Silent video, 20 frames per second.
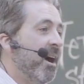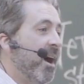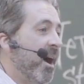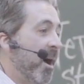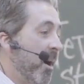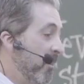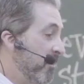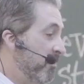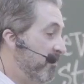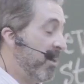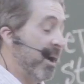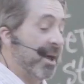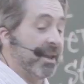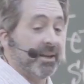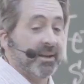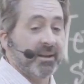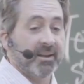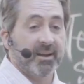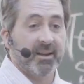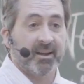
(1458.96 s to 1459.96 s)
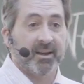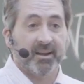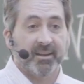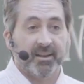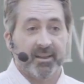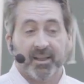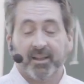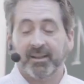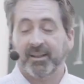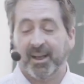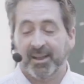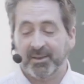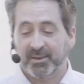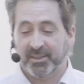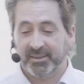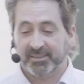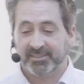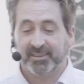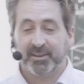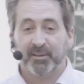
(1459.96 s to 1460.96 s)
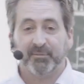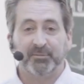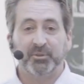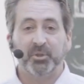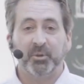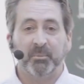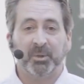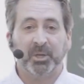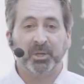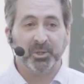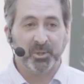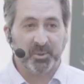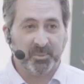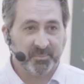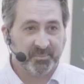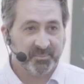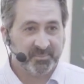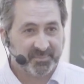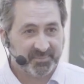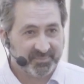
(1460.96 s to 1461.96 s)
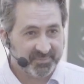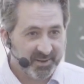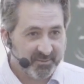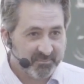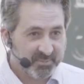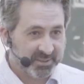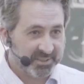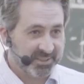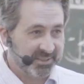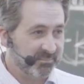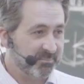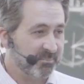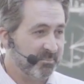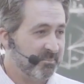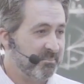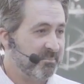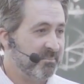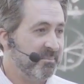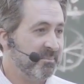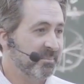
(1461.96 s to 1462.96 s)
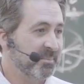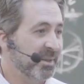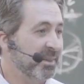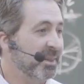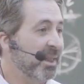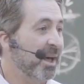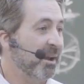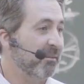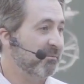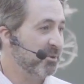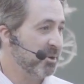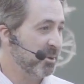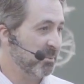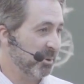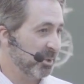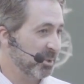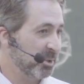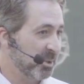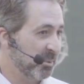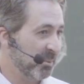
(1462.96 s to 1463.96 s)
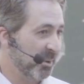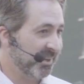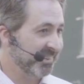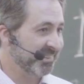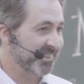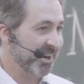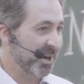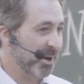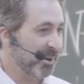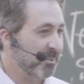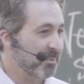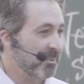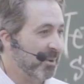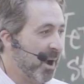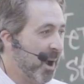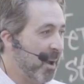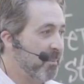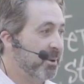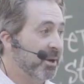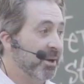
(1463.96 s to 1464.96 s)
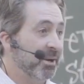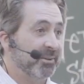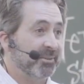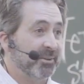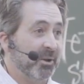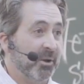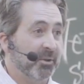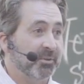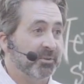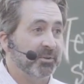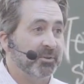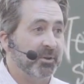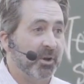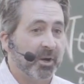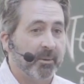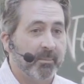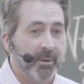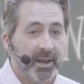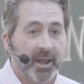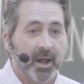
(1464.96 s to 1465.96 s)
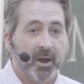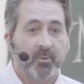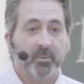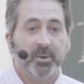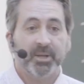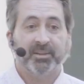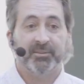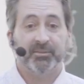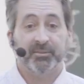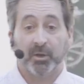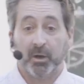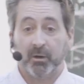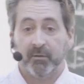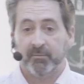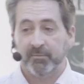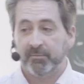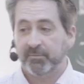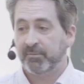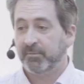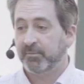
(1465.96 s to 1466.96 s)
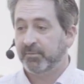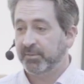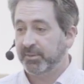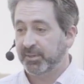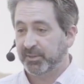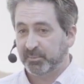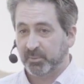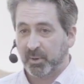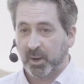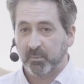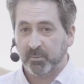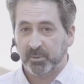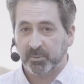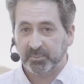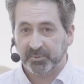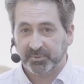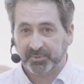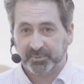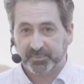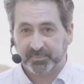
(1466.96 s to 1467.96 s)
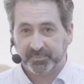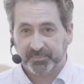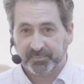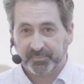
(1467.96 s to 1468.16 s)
But I know that's enough doom and gloom. I've been a lot of doom and gloom right there. I'm here to also talk about how we can solve these problems.